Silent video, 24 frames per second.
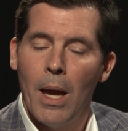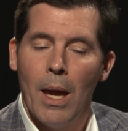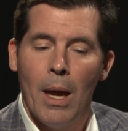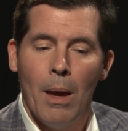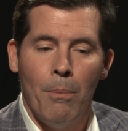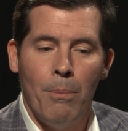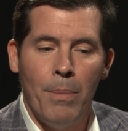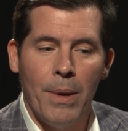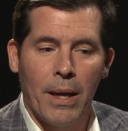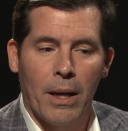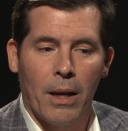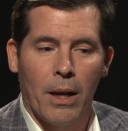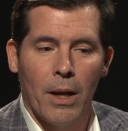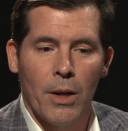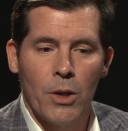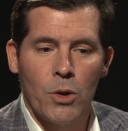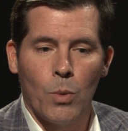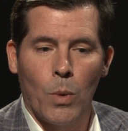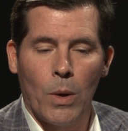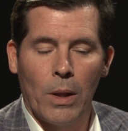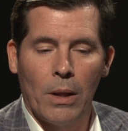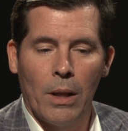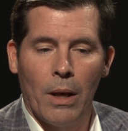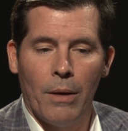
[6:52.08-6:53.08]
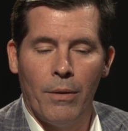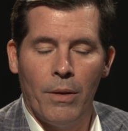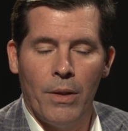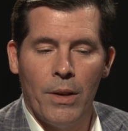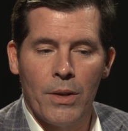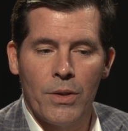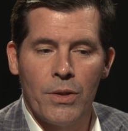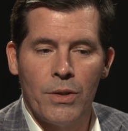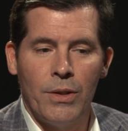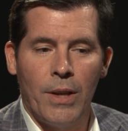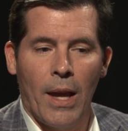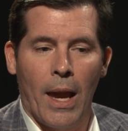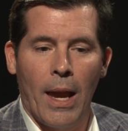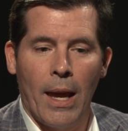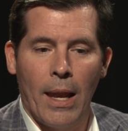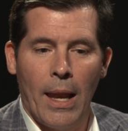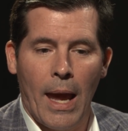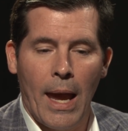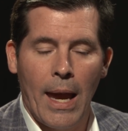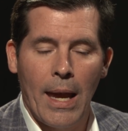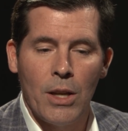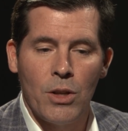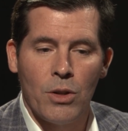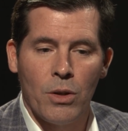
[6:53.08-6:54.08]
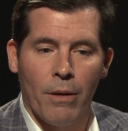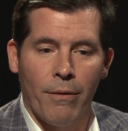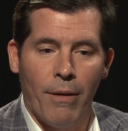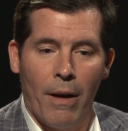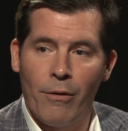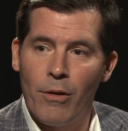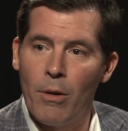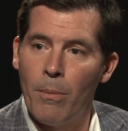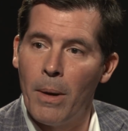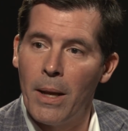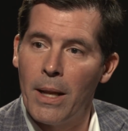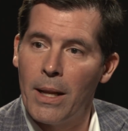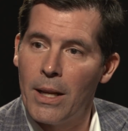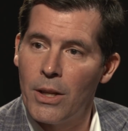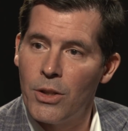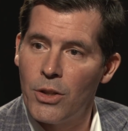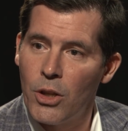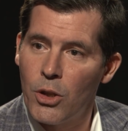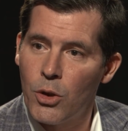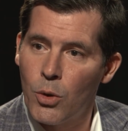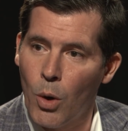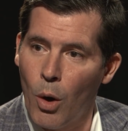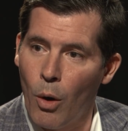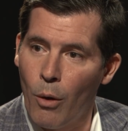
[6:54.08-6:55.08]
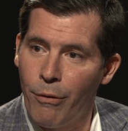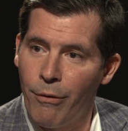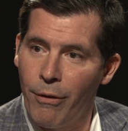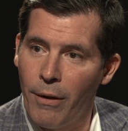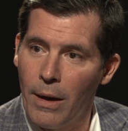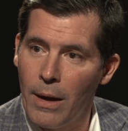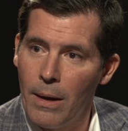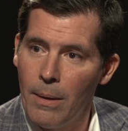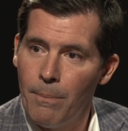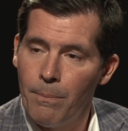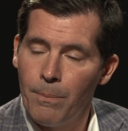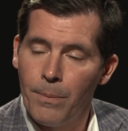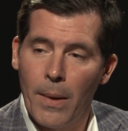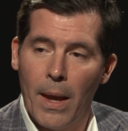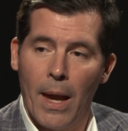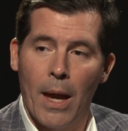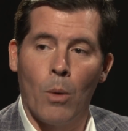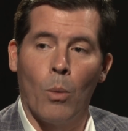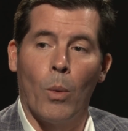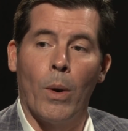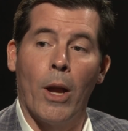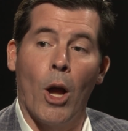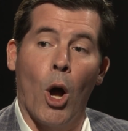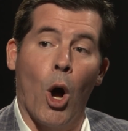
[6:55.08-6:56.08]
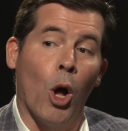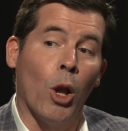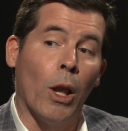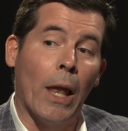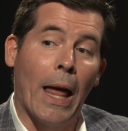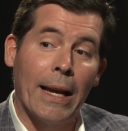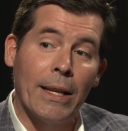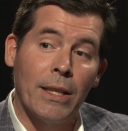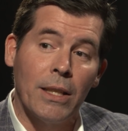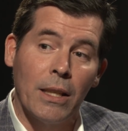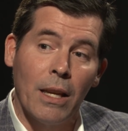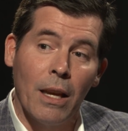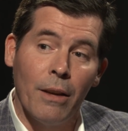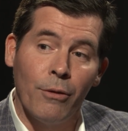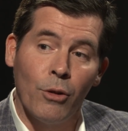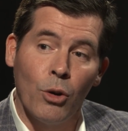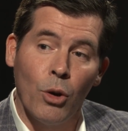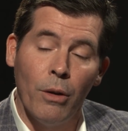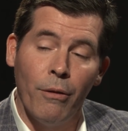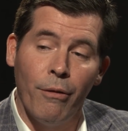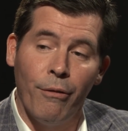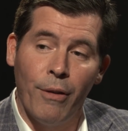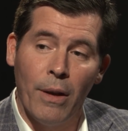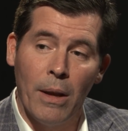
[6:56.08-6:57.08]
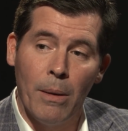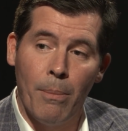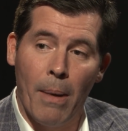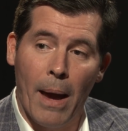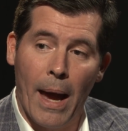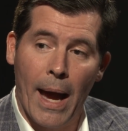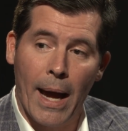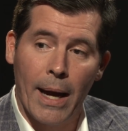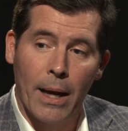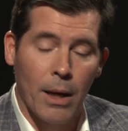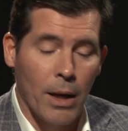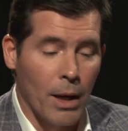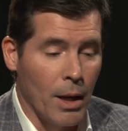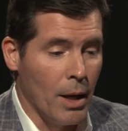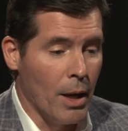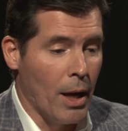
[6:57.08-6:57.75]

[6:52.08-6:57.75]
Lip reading: because we live in this day and age of everybody gets a trophy, and we all like to give good feedback.